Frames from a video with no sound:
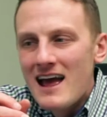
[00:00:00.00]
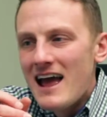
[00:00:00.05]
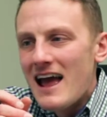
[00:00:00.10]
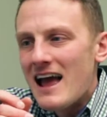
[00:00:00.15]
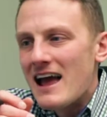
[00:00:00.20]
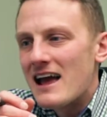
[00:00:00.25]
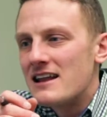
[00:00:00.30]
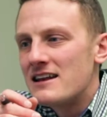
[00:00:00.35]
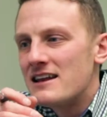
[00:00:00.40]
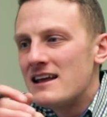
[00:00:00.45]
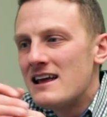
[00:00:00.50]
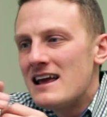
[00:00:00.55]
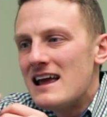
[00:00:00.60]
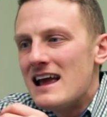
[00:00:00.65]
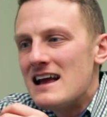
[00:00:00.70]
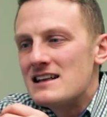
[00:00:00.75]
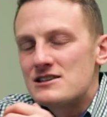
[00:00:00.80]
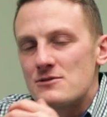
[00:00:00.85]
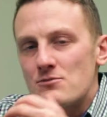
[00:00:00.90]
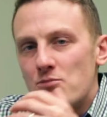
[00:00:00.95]
and
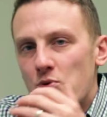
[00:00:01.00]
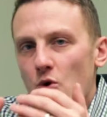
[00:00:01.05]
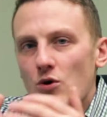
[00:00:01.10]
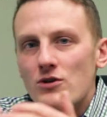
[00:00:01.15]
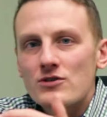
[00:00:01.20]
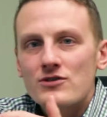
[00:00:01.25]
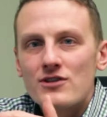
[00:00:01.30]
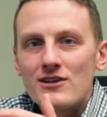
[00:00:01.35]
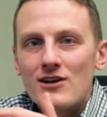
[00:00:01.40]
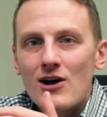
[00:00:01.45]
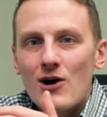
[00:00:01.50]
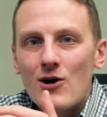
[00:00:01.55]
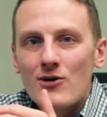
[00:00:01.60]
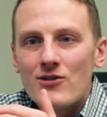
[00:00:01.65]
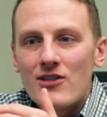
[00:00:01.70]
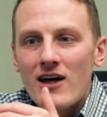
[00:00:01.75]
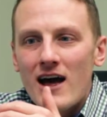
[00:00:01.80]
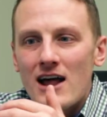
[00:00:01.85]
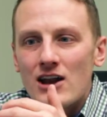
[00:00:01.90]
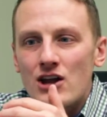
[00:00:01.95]
it's important to know
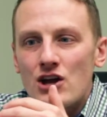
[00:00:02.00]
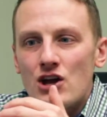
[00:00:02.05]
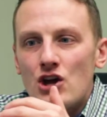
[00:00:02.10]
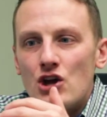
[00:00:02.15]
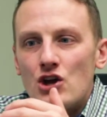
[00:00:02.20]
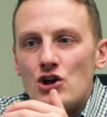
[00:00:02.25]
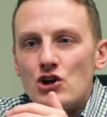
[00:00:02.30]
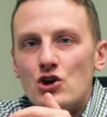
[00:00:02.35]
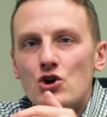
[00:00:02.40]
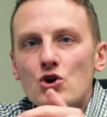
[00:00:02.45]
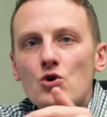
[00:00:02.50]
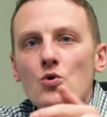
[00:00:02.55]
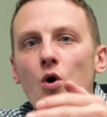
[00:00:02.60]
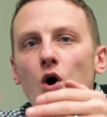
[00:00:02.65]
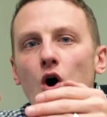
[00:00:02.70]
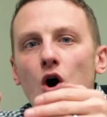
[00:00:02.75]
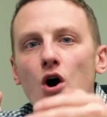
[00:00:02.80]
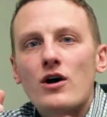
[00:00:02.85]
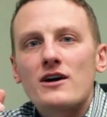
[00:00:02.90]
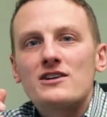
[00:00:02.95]
that you
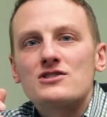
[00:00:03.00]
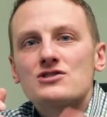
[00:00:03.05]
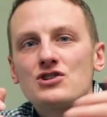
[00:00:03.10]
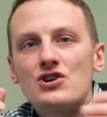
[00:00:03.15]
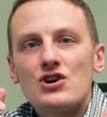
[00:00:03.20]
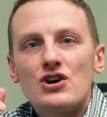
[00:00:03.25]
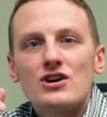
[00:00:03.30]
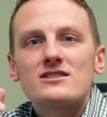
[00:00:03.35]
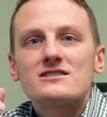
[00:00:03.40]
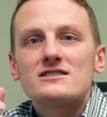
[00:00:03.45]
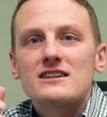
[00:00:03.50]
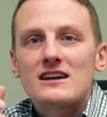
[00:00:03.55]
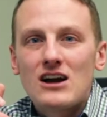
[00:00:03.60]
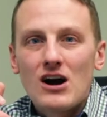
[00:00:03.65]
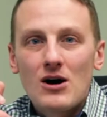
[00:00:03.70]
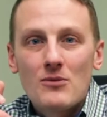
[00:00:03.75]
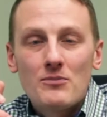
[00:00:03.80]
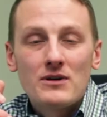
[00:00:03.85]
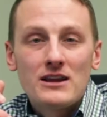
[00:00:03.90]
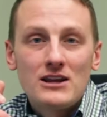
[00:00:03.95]
are as good as the
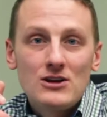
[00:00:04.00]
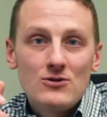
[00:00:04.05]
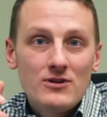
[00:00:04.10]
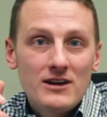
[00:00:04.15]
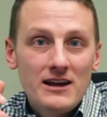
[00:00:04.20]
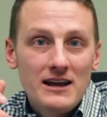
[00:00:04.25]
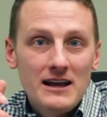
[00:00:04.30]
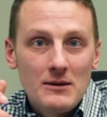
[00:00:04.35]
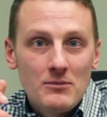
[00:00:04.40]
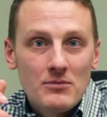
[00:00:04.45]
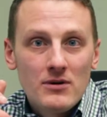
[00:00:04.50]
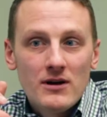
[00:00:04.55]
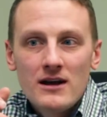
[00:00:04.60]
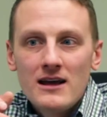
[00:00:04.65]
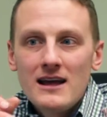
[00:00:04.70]
company you keep.